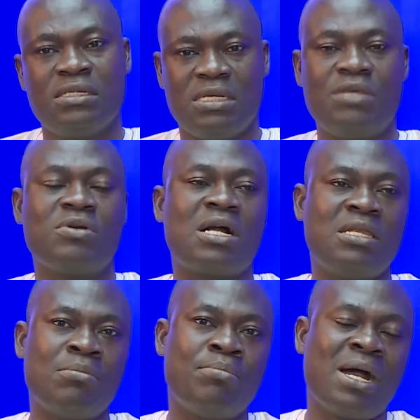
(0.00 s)
then you
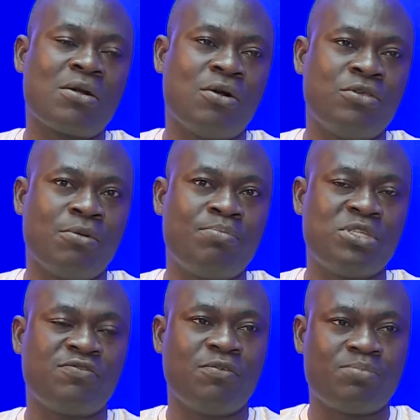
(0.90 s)
can embark on your
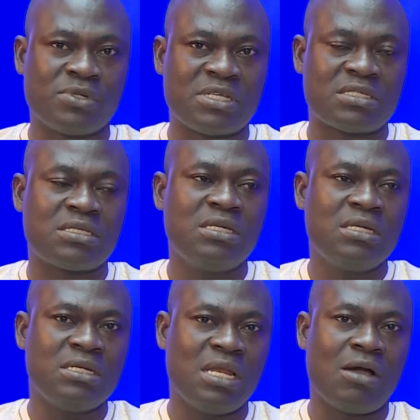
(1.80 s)
peaceful protest.
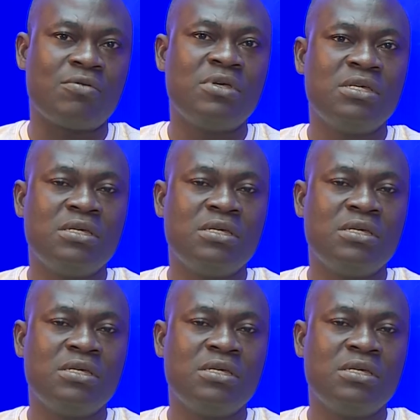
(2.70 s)
Now,